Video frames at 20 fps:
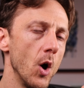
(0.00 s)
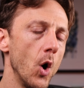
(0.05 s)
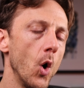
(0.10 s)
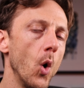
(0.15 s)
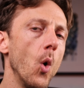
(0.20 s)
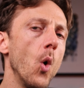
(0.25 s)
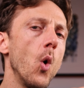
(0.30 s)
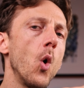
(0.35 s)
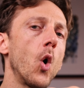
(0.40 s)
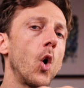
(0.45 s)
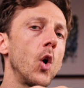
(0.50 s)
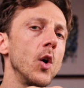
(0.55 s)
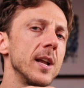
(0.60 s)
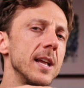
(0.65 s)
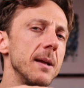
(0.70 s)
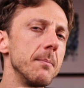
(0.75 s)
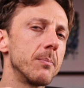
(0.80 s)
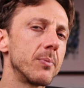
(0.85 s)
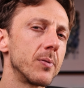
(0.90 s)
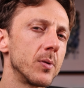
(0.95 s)
or
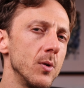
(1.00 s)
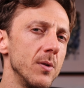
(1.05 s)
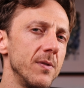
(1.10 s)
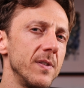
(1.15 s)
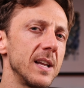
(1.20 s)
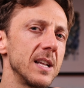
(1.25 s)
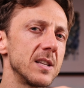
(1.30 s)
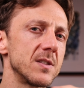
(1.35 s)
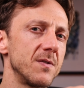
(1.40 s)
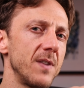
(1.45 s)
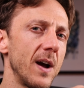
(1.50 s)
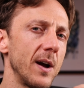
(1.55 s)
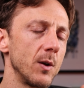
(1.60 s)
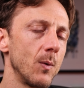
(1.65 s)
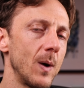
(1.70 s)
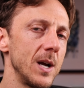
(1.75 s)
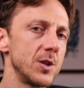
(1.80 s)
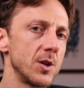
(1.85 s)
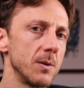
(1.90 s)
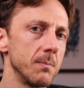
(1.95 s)
improving its
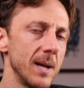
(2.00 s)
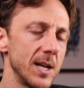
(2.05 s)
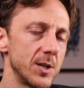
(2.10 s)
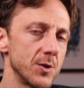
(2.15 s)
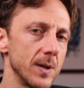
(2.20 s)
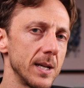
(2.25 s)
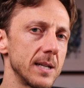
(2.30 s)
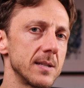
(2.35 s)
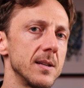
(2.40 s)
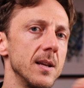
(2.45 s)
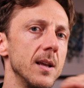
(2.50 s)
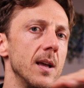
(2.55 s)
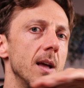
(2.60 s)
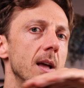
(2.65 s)
valuation metrics,